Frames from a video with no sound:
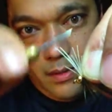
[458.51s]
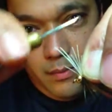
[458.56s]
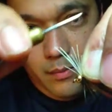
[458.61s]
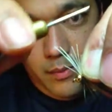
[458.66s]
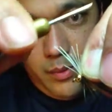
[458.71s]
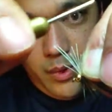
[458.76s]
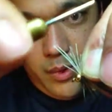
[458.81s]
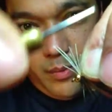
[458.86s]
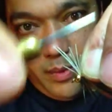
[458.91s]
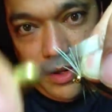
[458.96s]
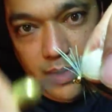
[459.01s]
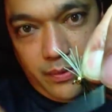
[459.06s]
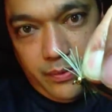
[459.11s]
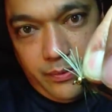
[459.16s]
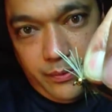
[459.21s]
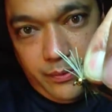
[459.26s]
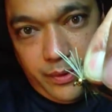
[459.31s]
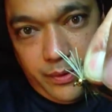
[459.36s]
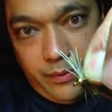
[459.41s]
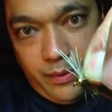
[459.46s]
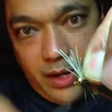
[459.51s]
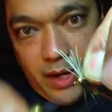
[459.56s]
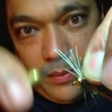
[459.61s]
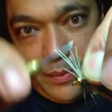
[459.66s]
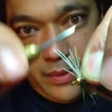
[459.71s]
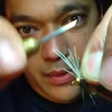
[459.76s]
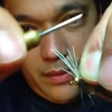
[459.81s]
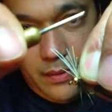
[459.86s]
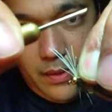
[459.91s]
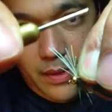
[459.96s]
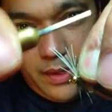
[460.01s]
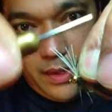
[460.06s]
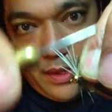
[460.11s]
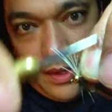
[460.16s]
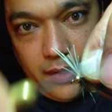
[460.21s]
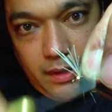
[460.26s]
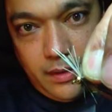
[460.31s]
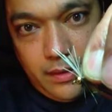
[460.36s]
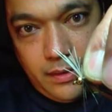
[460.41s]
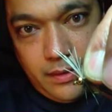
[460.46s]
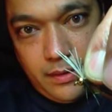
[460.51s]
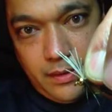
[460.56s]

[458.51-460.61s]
Put about 3 wraps on that.